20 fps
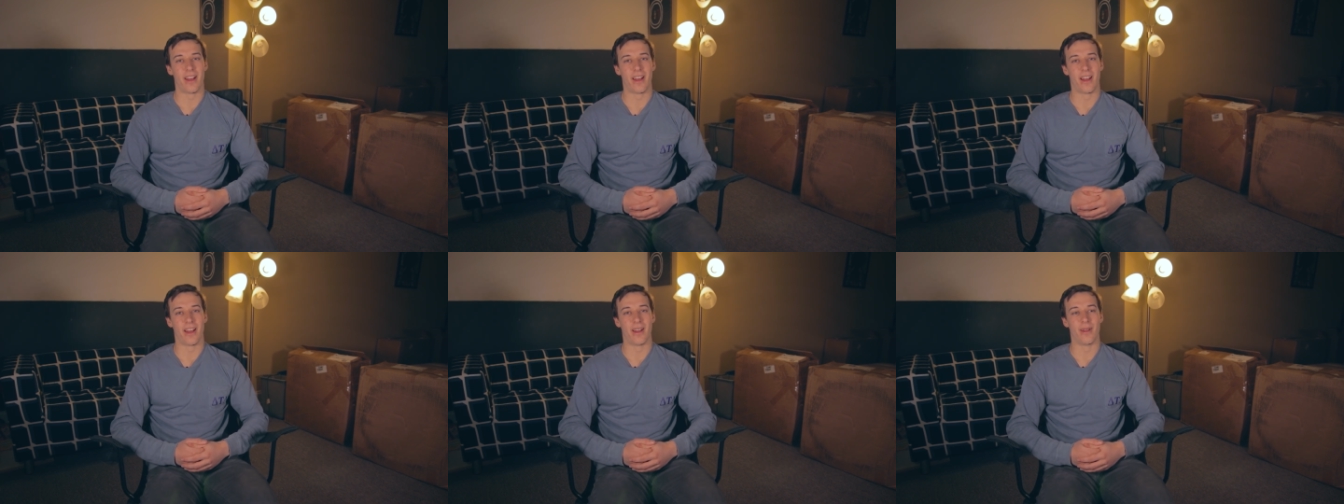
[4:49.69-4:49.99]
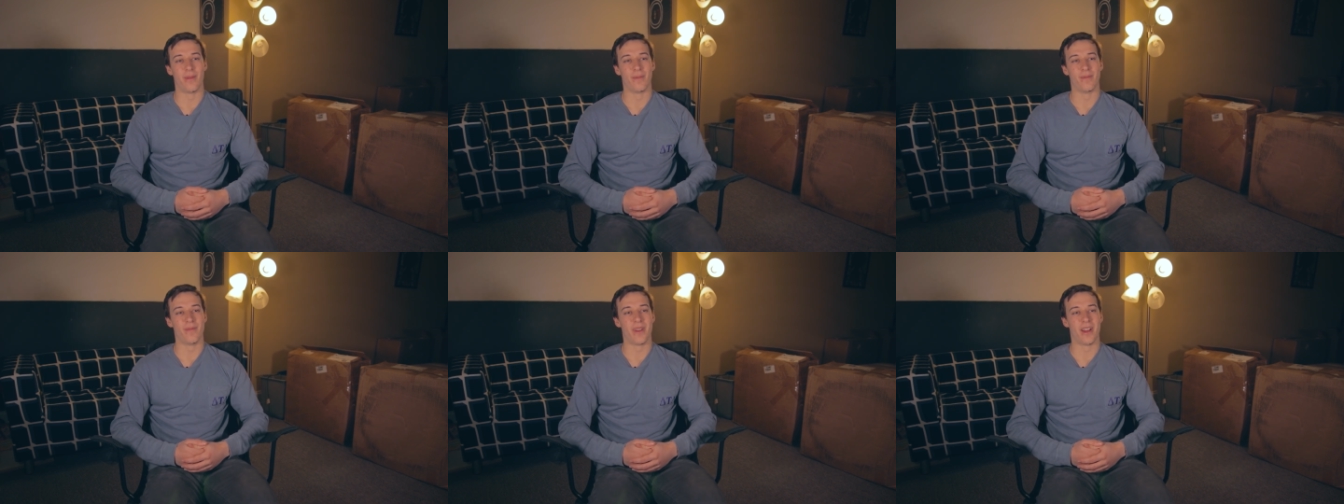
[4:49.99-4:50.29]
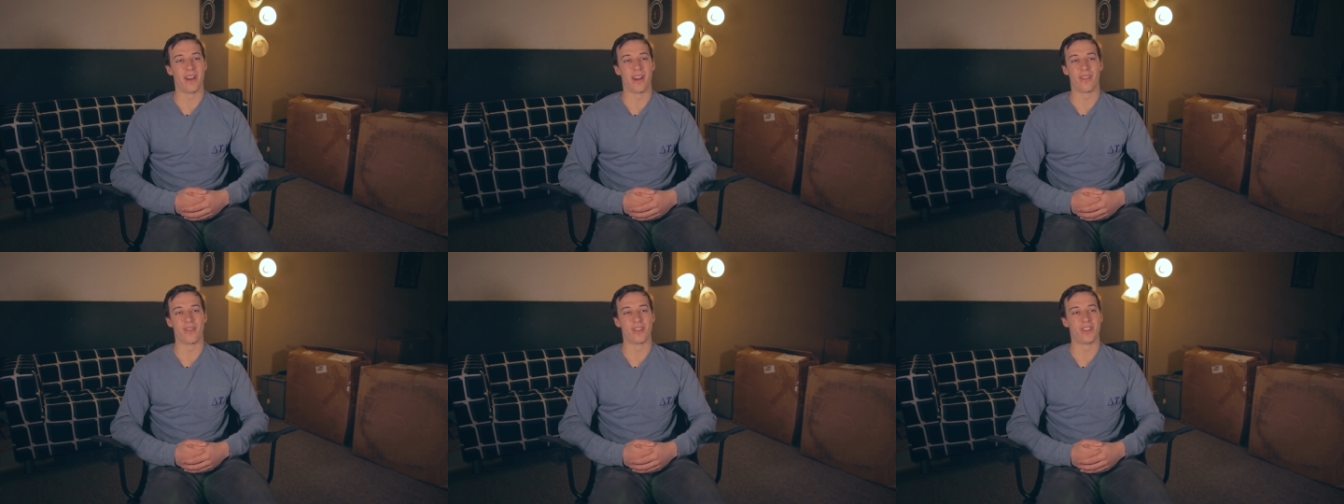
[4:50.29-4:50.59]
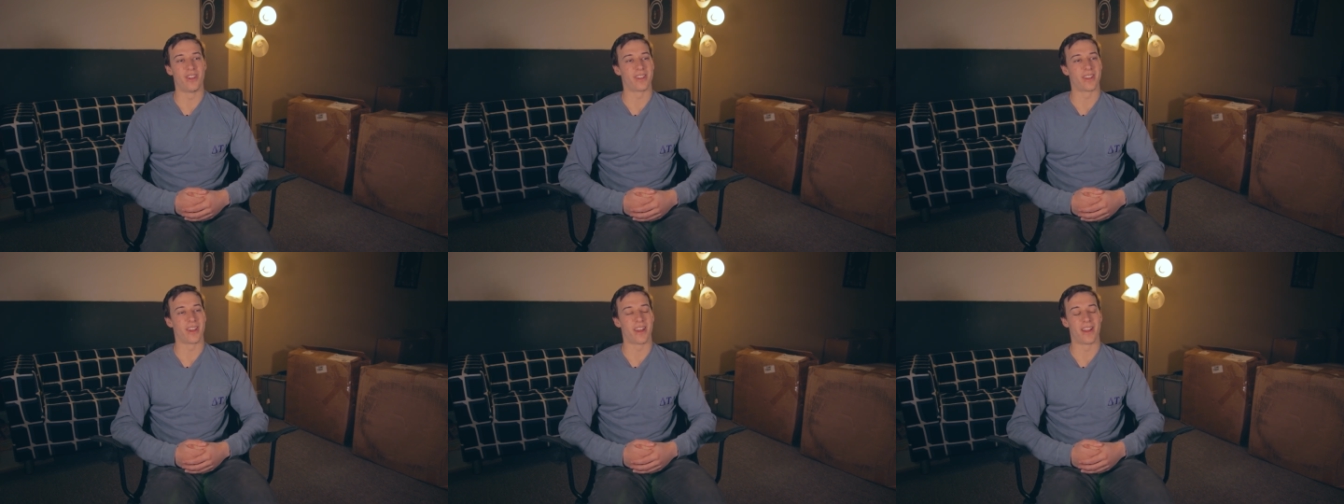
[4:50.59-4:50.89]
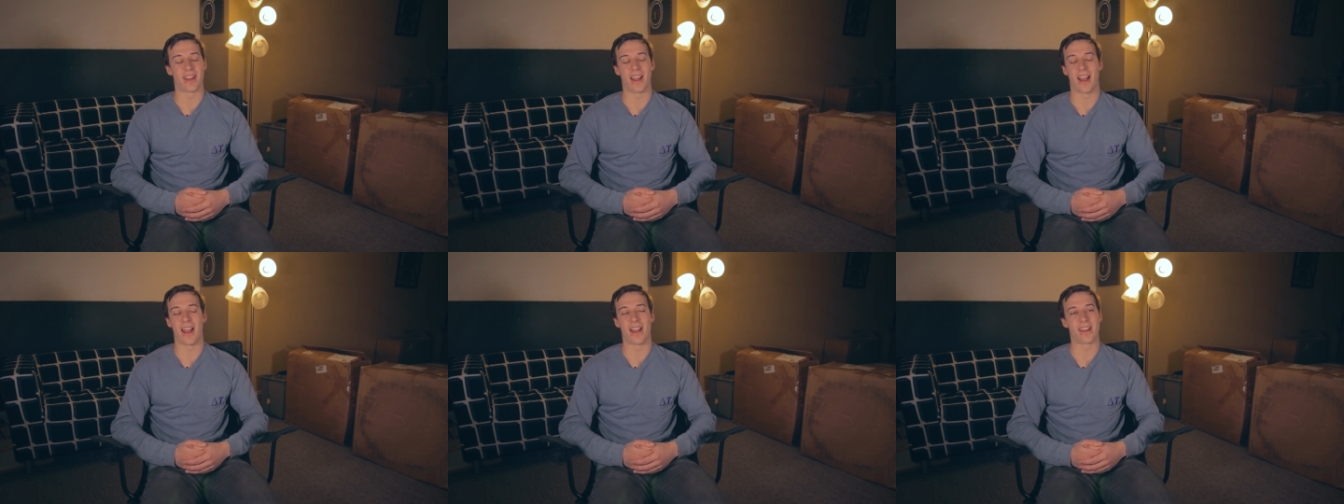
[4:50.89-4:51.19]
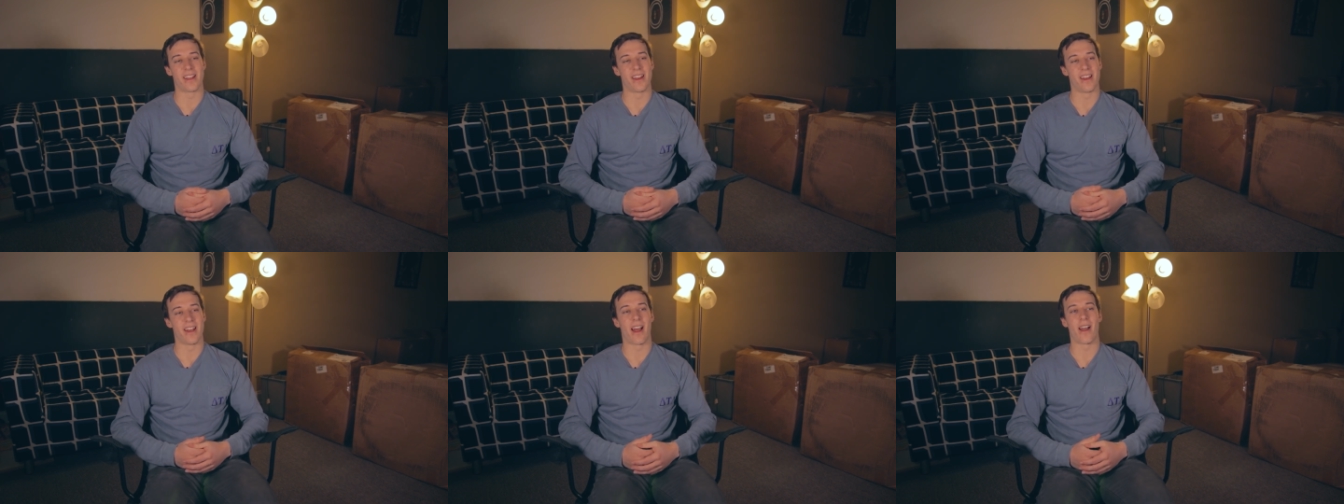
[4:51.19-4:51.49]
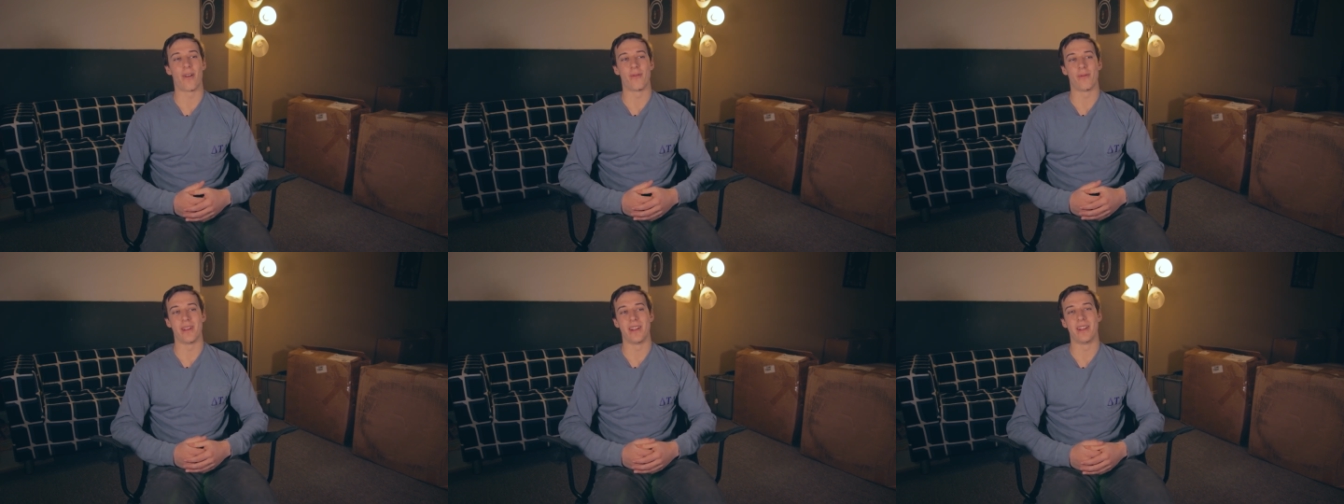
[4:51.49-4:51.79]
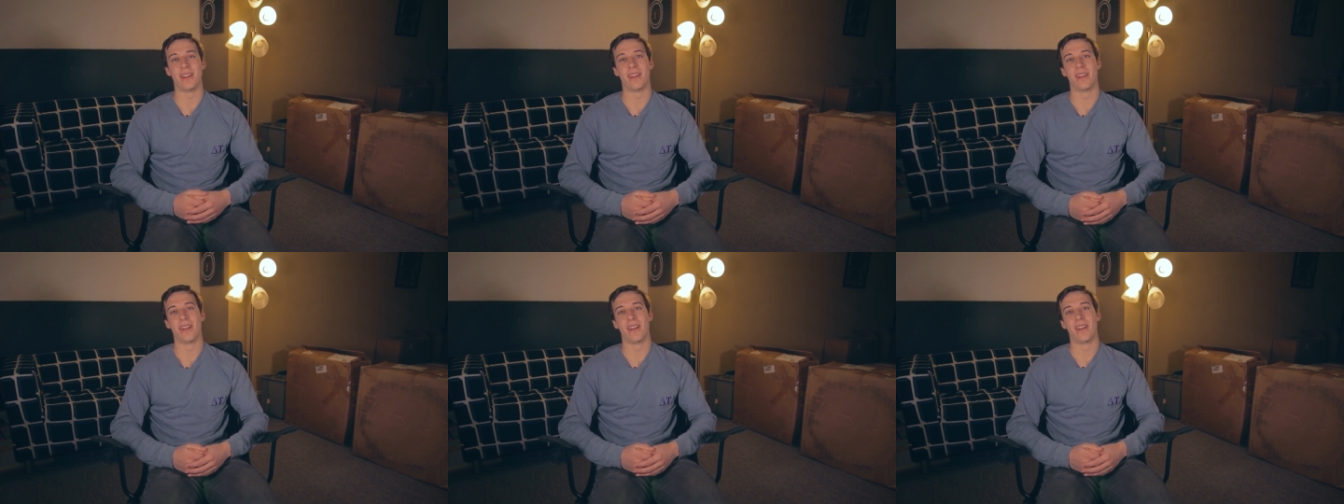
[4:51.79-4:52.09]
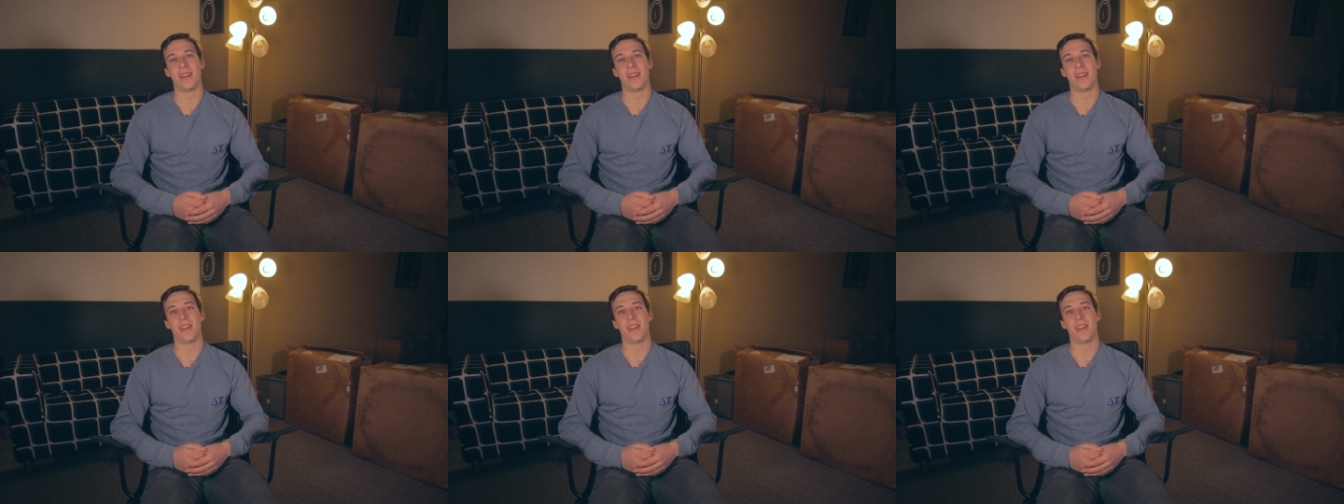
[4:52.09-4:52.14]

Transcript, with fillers: Um, and I was just like, I cannot wait